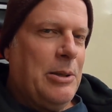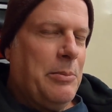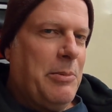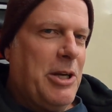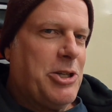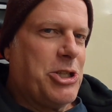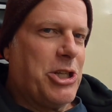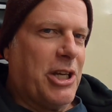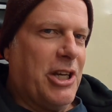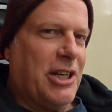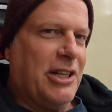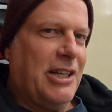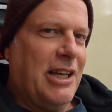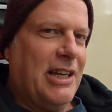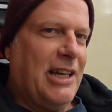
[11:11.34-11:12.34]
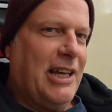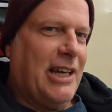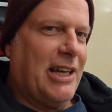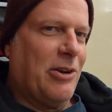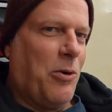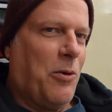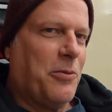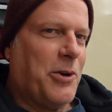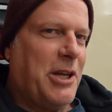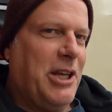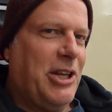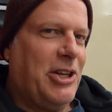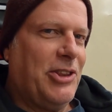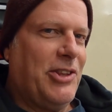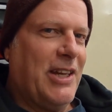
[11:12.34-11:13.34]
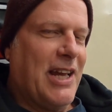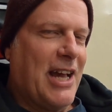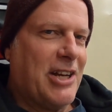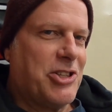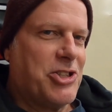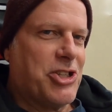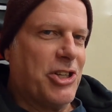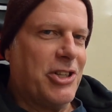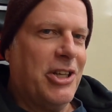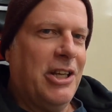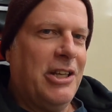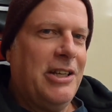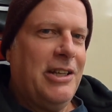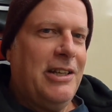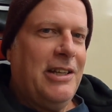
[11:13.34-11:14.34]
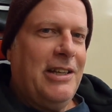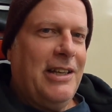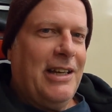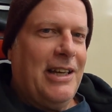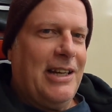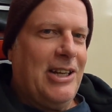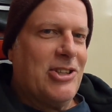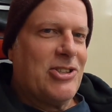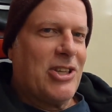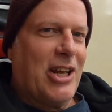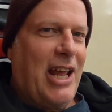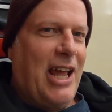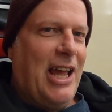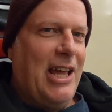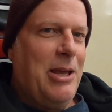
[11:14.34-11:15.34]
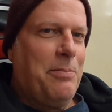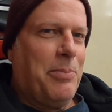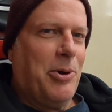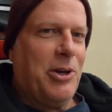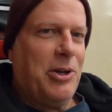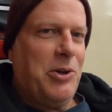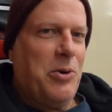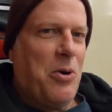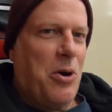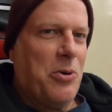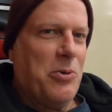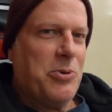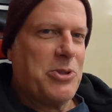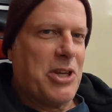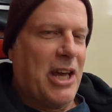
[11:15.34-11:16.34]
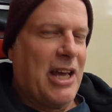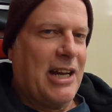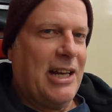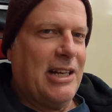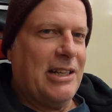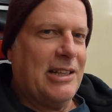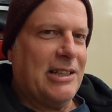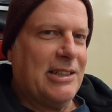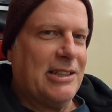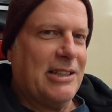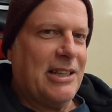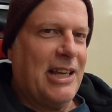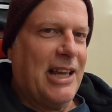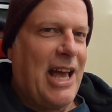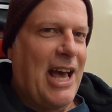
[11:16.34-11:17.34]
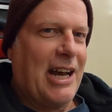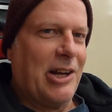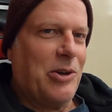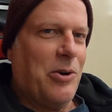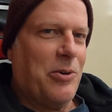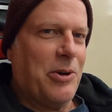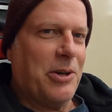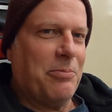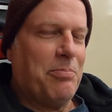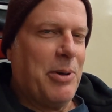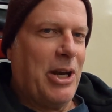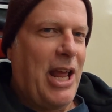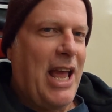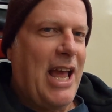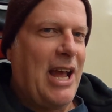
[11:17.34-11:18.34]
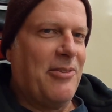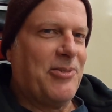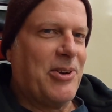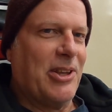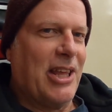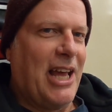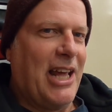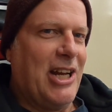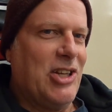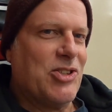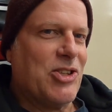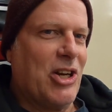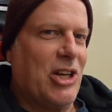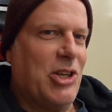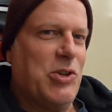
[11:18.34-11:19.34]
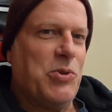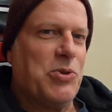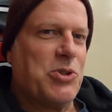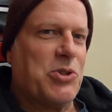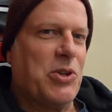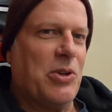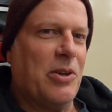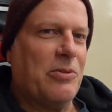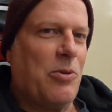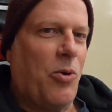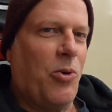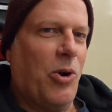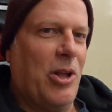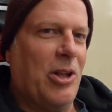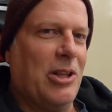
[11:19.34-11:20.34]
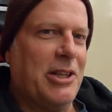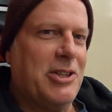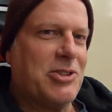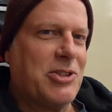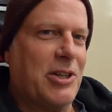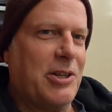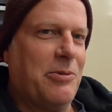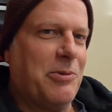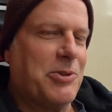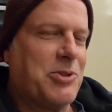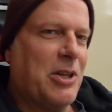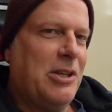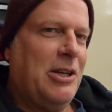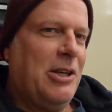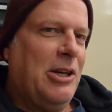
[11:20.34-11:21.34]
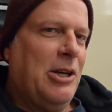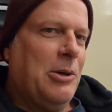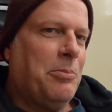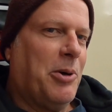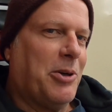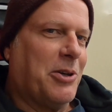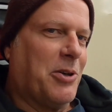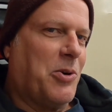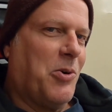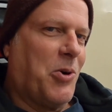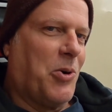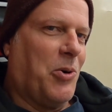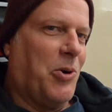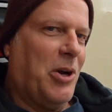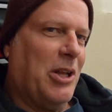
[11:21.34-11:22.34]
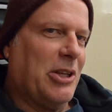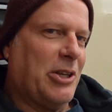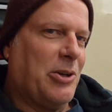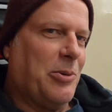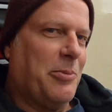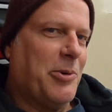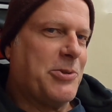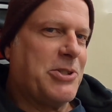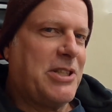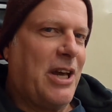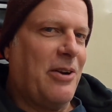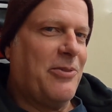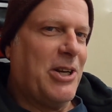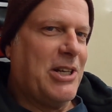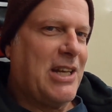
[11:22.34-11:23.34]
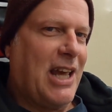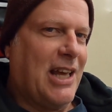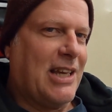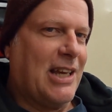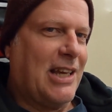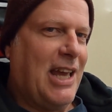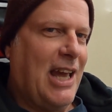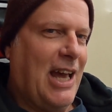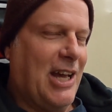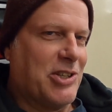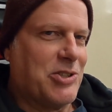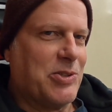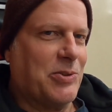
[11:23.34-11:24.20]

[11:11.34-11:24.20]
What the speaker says: Michigan and overheated the engine. And he said he put a new hose on it and they got it going. But after that, he said it used oil. He said he was putting a quart of oil in almost every tank of gas.